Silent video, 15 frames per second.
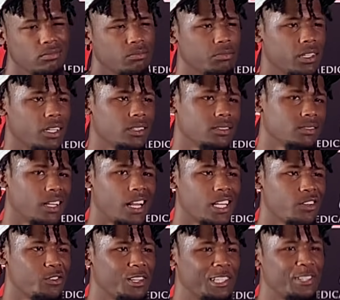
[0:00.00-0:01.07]
But I
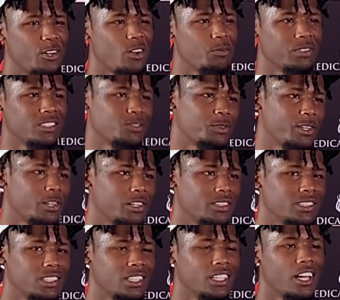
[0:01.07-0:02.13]
didn't really know him as well
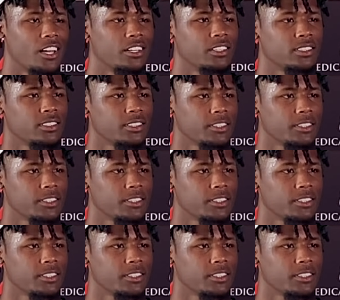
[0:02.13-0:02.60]
until you got here.